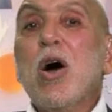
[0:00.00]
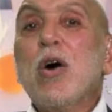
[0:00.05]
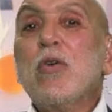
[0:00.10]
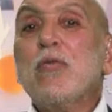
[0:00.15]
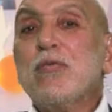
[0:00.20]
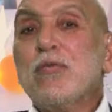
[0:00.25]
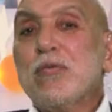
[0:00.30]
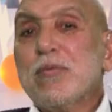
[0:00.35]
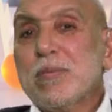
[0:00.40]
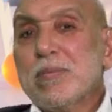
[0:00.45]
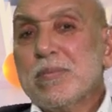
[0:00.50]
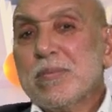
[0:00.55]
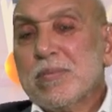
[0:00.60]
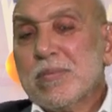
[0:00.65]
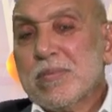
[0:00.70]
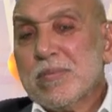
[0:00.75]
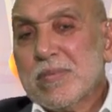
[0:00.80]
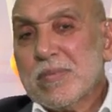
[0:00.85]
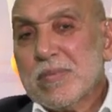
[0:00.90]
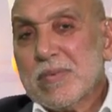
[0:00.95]
of
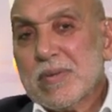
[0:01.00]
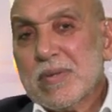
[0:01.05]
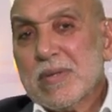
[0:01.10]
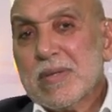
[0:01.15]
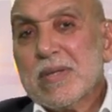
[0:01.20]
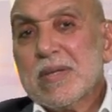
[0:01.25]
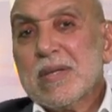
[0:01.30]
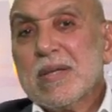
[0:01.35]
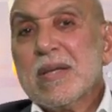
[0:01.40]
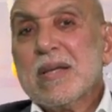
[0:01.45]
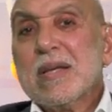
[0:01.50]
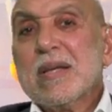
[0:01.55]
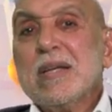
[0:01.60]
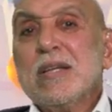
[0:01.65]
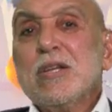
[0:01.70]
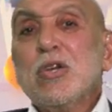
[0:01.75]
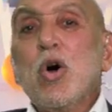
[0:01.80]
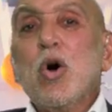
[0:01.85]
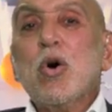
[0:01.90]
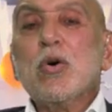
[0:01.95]

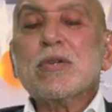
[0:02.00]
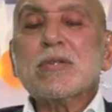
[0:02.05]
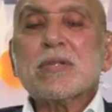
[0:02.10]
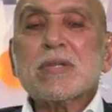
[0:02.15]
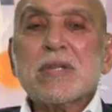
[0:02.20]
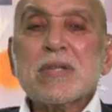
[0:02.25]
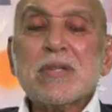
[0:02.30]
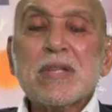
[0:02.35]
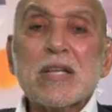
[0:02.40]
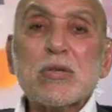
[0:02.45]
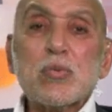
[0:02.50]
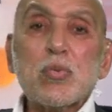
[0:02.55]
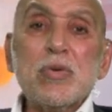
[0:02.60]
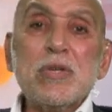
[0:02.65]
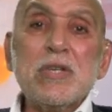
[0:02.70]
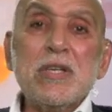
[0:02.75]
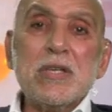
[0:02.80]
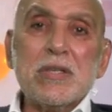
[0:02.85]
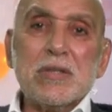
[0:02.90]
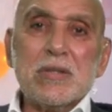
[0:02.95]
laws that
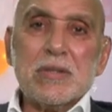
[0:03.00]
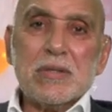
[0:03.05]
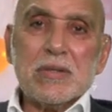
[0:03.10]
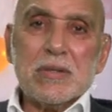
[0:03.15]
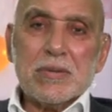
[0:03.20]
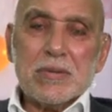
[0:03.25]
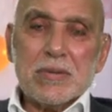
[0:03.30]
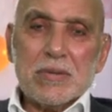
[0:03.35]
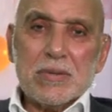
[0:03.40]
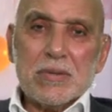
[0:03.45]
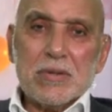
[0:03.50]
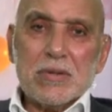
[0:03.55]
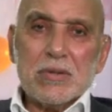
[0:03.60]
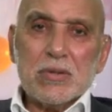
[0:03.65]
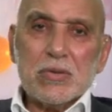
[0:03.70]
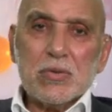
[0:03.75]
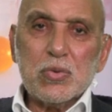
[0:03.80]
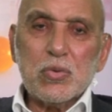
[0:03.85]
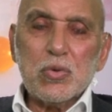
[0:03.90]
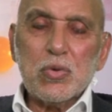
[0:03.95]
we need
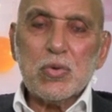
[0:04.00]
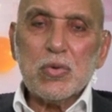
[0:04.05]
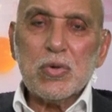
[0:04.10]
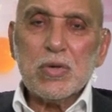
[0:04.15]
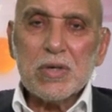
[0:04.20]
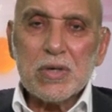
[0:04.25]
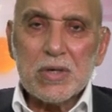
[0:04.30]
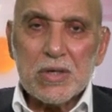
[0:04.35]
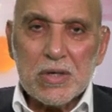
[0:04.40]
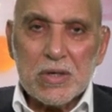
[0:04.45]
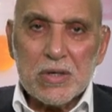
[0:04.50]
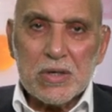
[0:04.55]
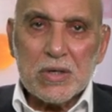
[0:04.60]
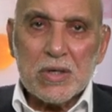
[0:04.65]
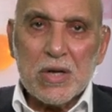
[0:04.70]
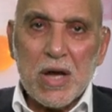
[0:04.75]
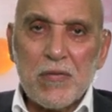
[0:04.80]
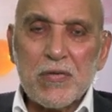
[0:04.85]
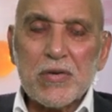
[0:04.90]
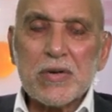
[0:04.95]
to
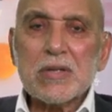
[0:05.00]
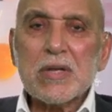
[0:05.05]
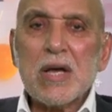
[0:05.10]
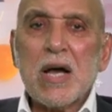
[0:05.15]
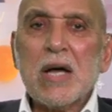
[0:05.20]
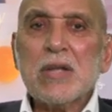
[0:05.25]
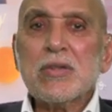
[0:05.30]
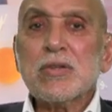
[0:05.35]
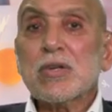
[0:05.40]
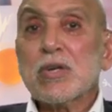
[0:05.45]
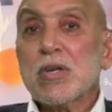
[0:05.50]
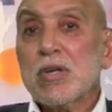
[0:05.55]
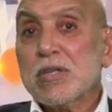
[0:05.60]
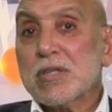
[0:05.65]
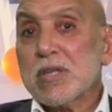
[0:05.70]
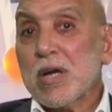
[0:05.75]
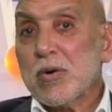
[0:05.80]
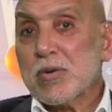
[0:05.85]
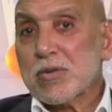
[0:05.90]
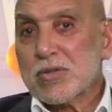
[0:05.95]
govern and
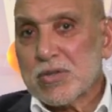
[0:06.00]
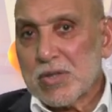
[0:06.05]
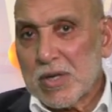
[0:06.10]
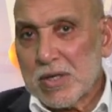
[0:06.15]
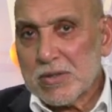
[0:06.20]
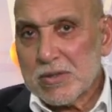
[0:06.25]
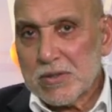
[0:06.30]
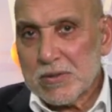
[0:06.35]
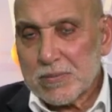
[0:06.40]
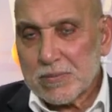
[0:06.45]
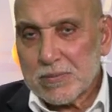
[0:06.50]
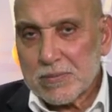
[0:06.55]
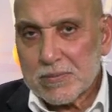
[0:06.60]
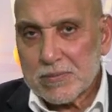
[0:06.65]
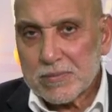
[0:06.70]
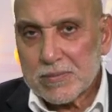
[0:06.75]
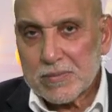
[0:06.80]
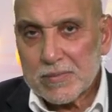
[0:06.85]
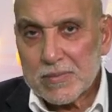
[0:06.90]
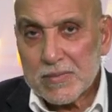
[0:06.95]
regulate our society.
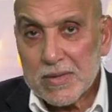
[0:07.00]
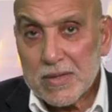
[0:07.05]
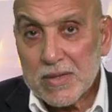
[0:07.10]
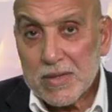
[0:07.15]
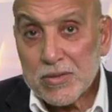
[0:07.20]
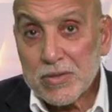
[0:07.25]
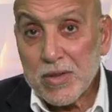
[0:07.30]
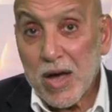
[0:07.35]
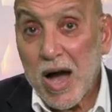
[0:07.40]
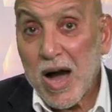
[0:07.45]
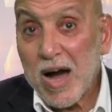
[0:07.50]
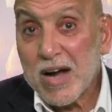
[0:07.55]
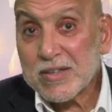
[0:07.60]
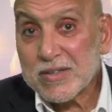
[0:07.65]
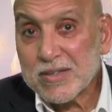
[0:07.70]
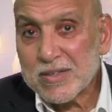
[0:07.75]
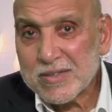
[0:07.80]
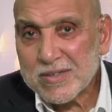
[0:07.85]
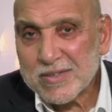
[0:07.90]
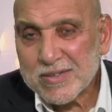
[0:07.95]
The
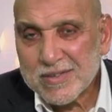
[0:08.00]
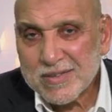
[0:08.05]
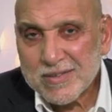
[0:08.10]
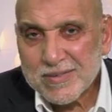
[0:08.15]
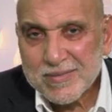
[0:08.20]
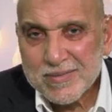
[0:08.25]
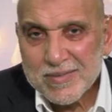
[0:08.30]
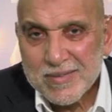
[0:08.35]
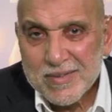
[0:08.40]
artist,